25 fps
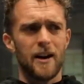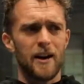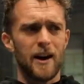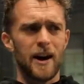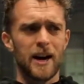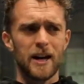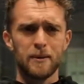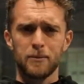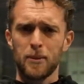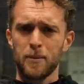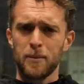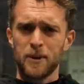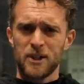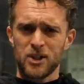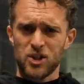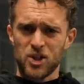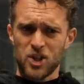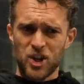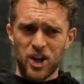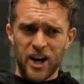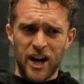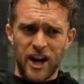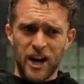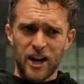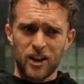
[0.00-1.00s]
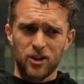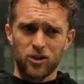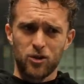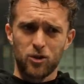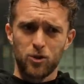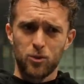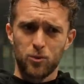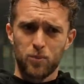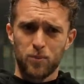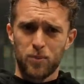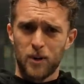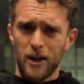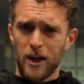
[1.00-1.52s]
I'm a bit scared
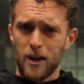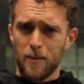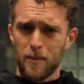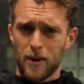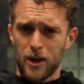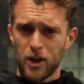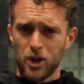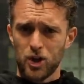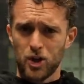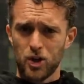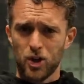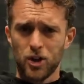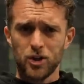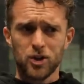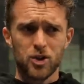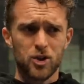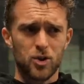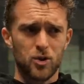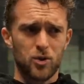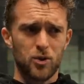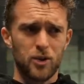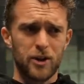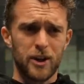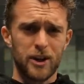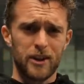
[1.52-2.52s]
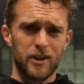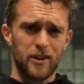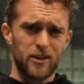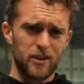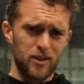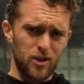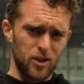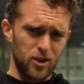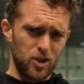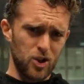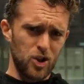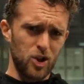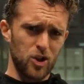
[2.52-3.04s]
to play my shots or that
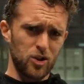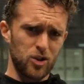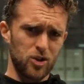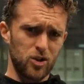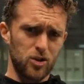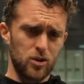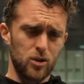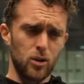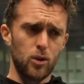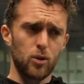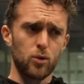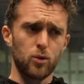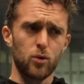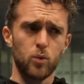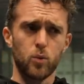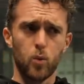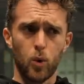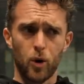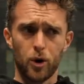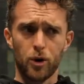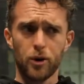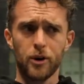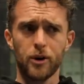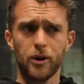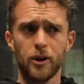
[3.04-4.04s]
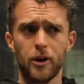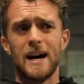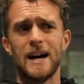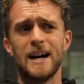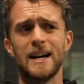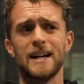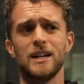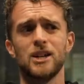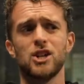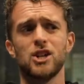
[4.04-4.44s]
the shots don't work, I